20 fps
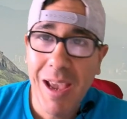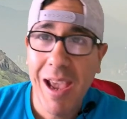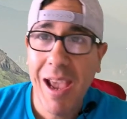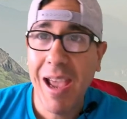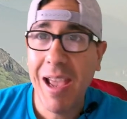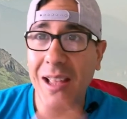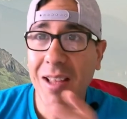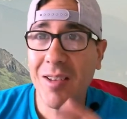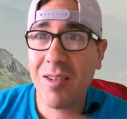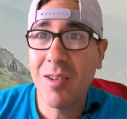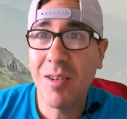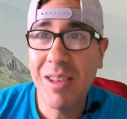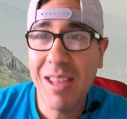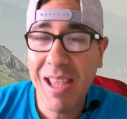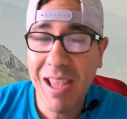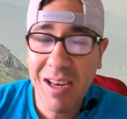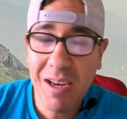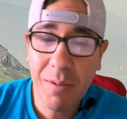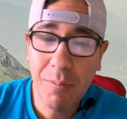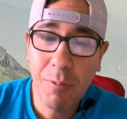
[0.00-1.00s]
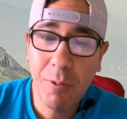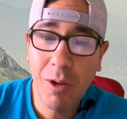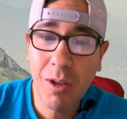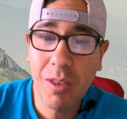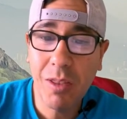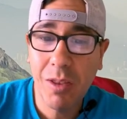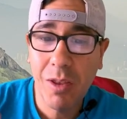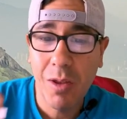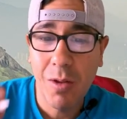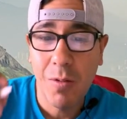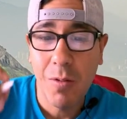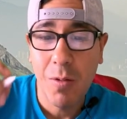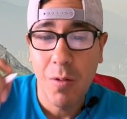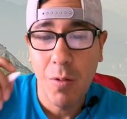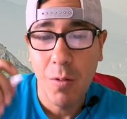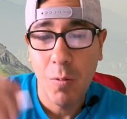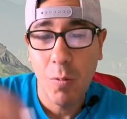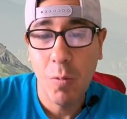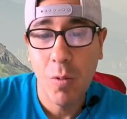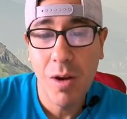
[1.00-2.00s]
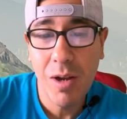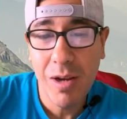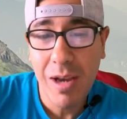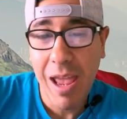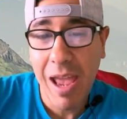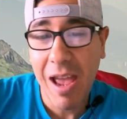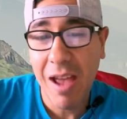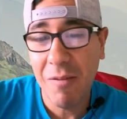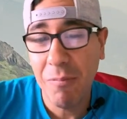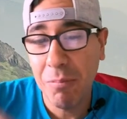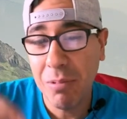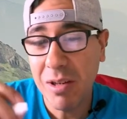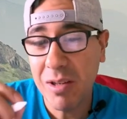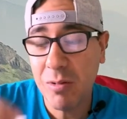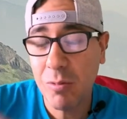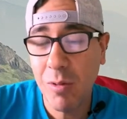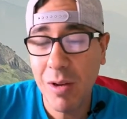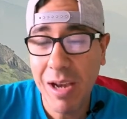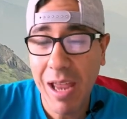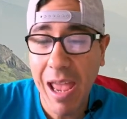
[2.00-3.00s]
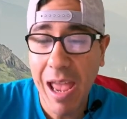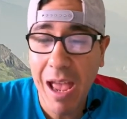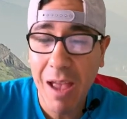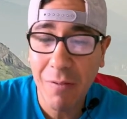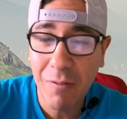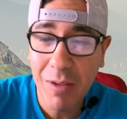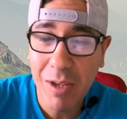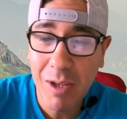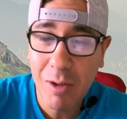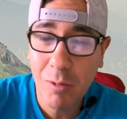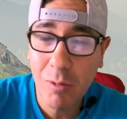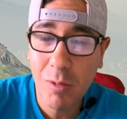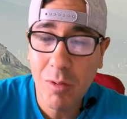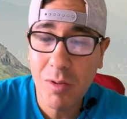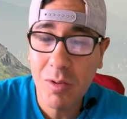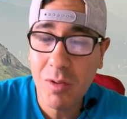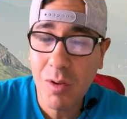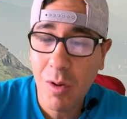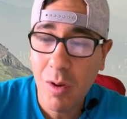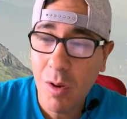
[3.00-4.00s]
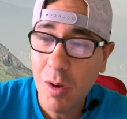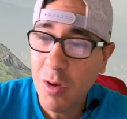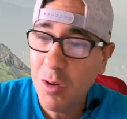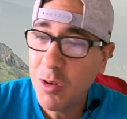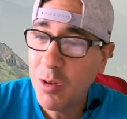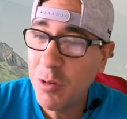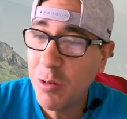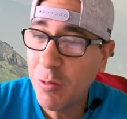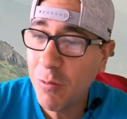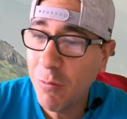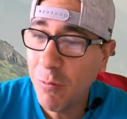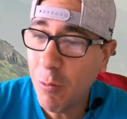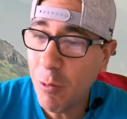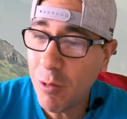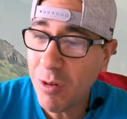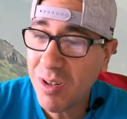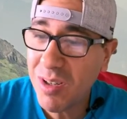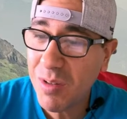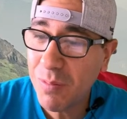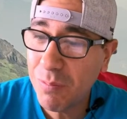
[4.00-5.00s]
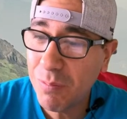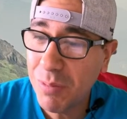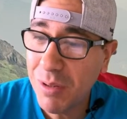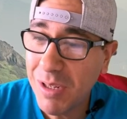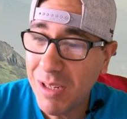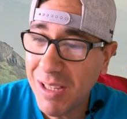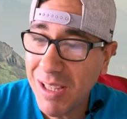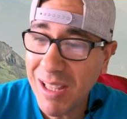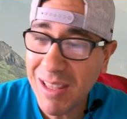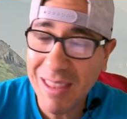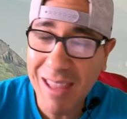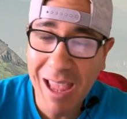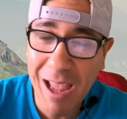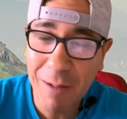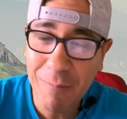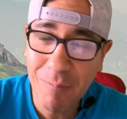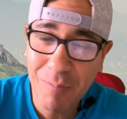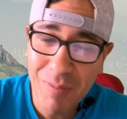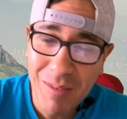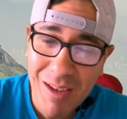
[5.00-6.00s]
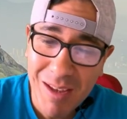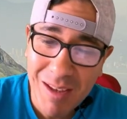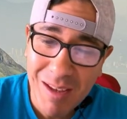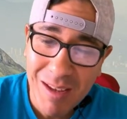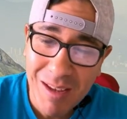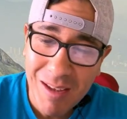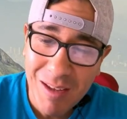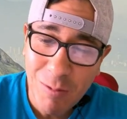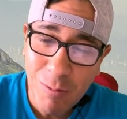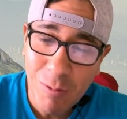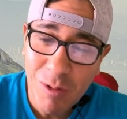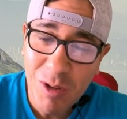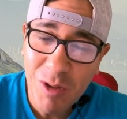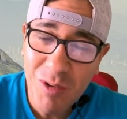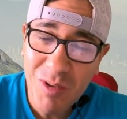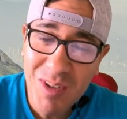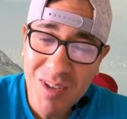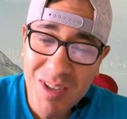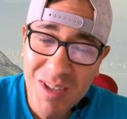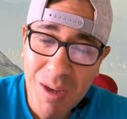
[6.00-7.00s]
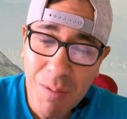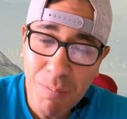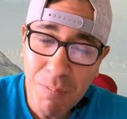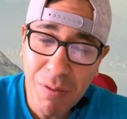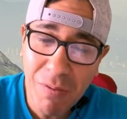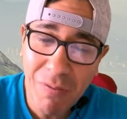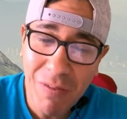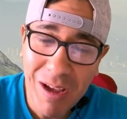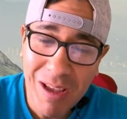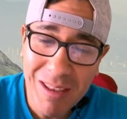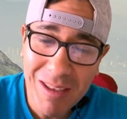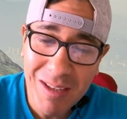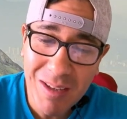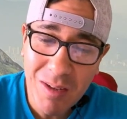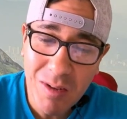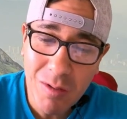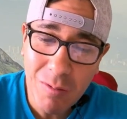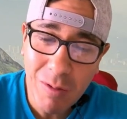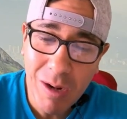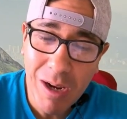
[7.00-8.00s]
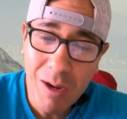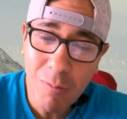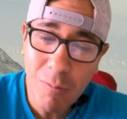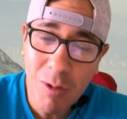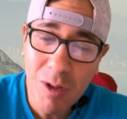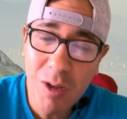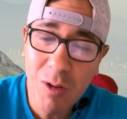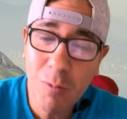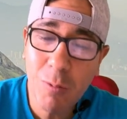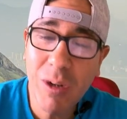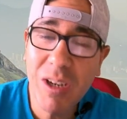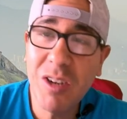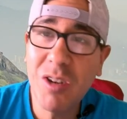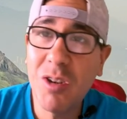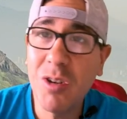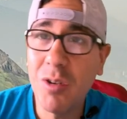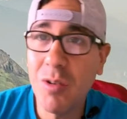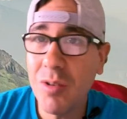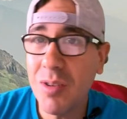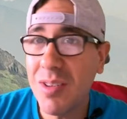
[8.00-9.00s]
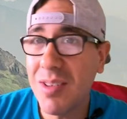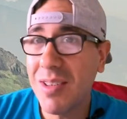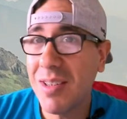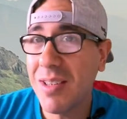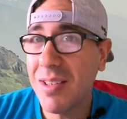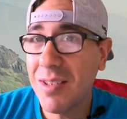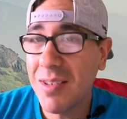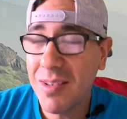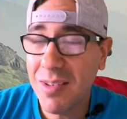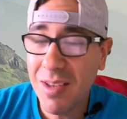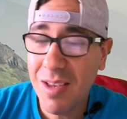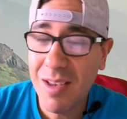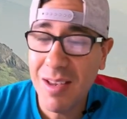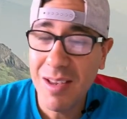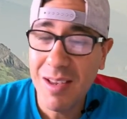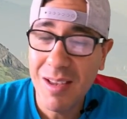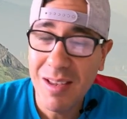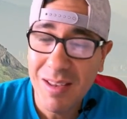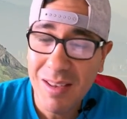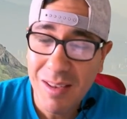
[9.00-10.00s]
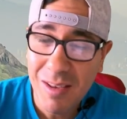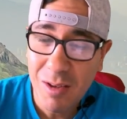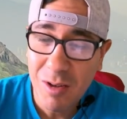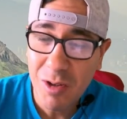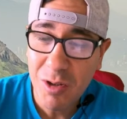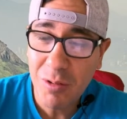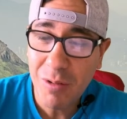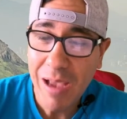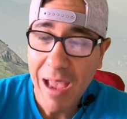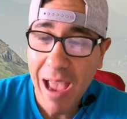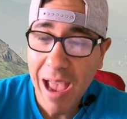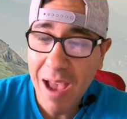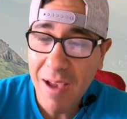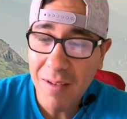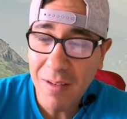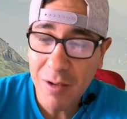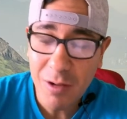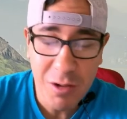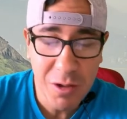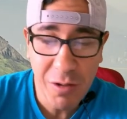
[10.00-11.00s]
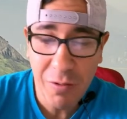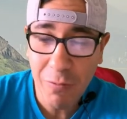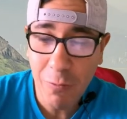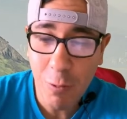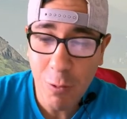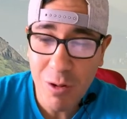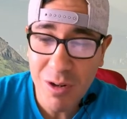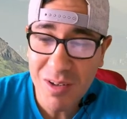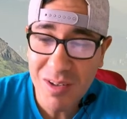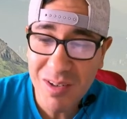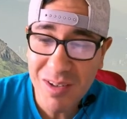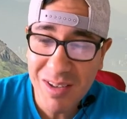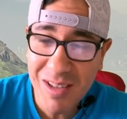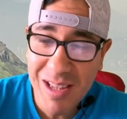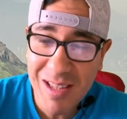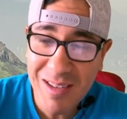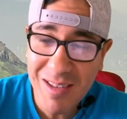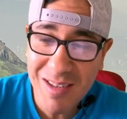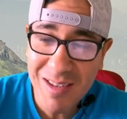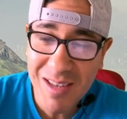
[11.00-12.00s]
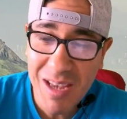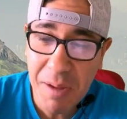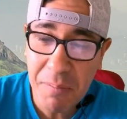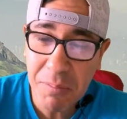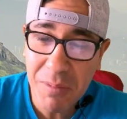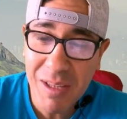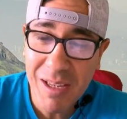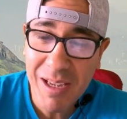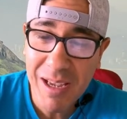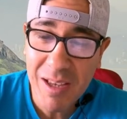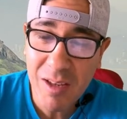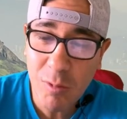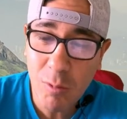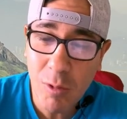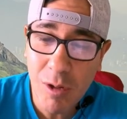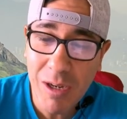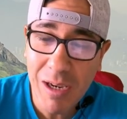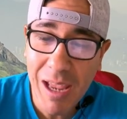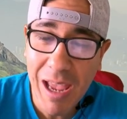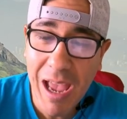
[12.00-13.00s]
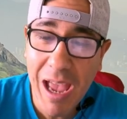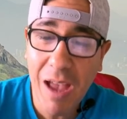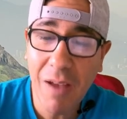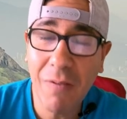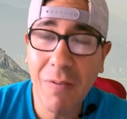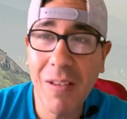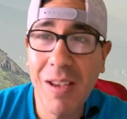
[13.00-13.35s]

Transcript: And so they end up with 1 half plus 1 half equals 2 fourths. But look at that. When you simplify this, right, when you reduce this, 2 half, uh, 2 fourths, that's the same thing as 1 half.